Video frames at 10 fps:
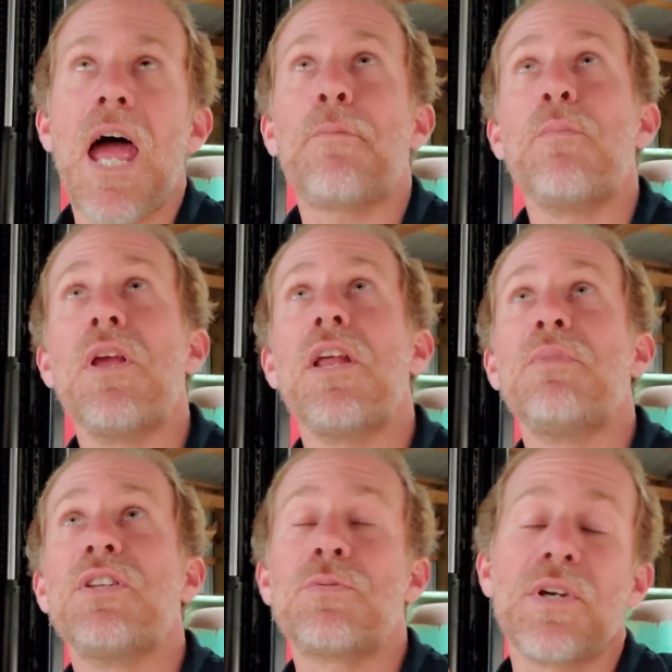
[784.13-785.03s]
medium
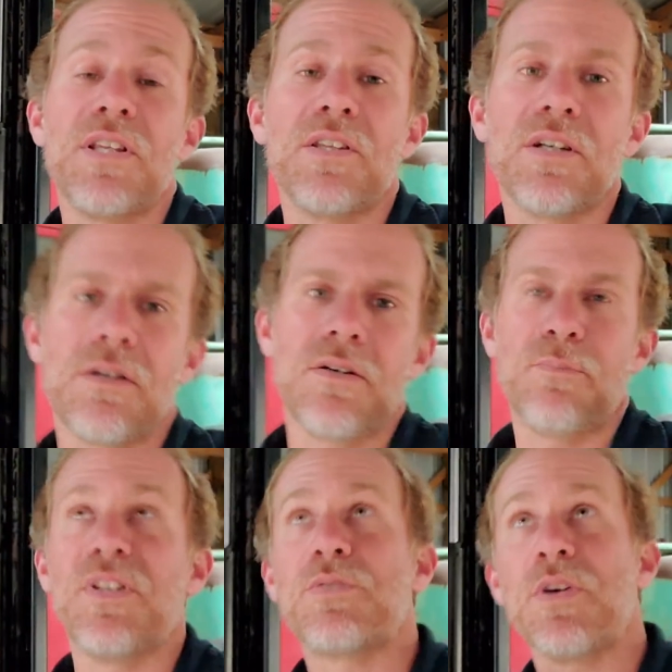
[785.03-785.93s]
between
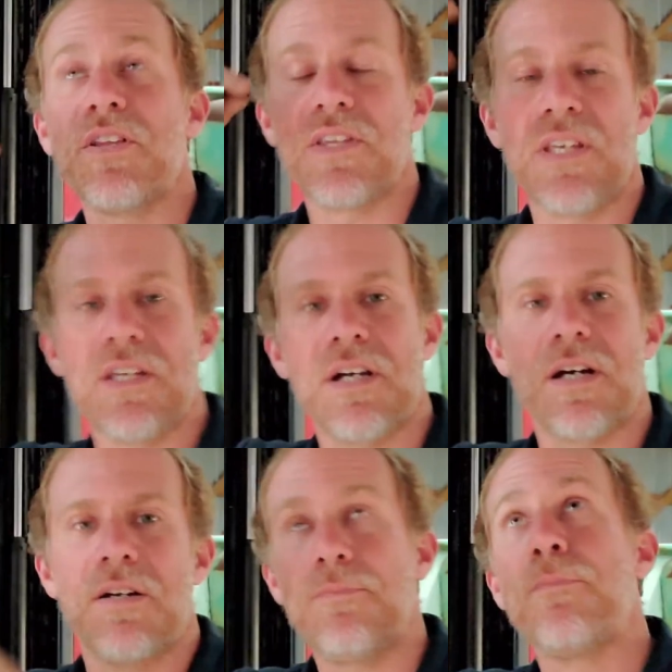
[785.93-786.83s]
the
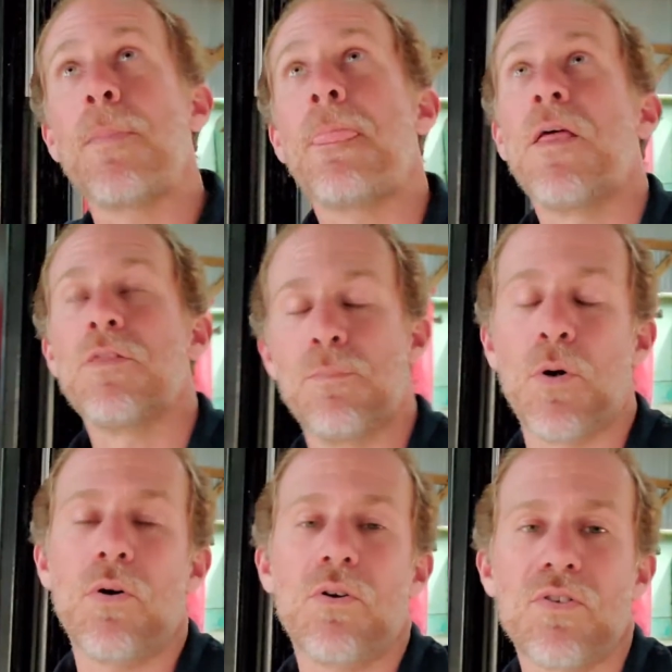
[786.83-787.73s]

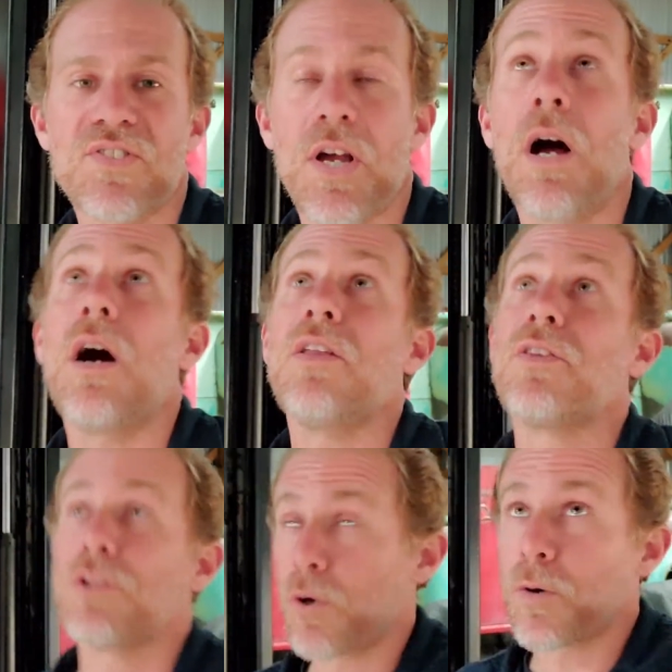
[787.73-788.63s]
bolt holes on the
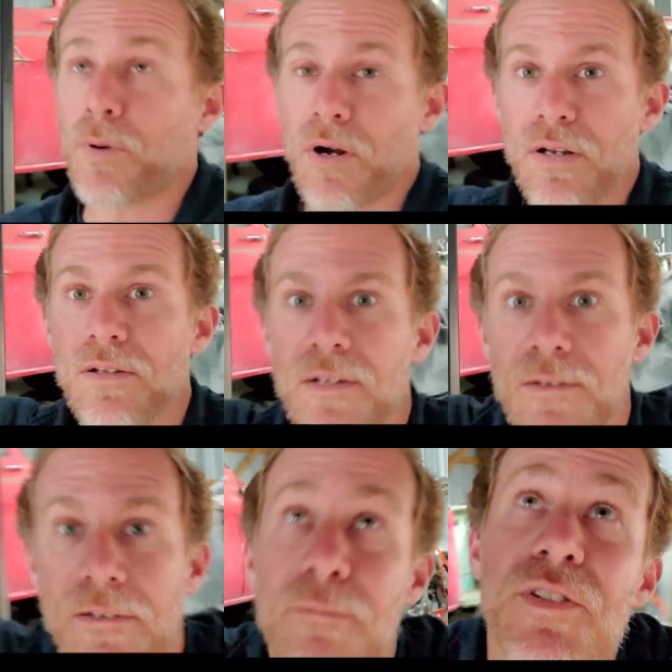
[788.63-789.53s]
lower part.
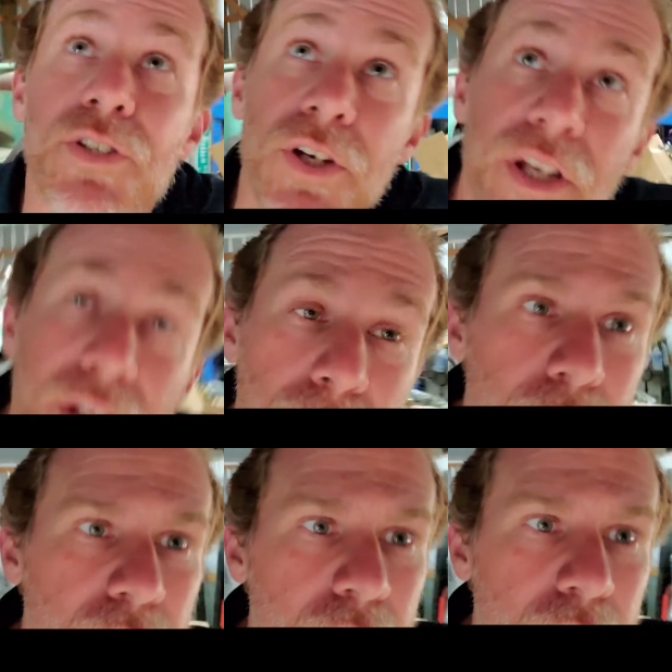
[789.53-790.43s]
Let me show you here real
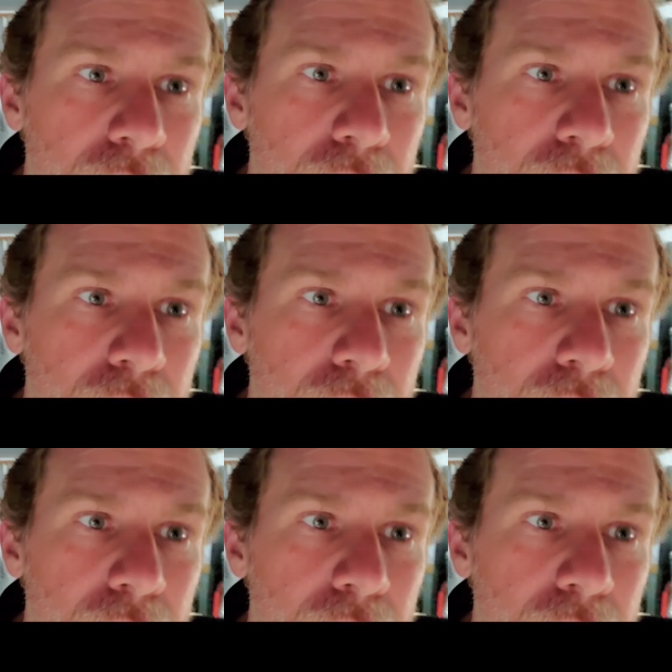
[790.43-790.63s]
quick.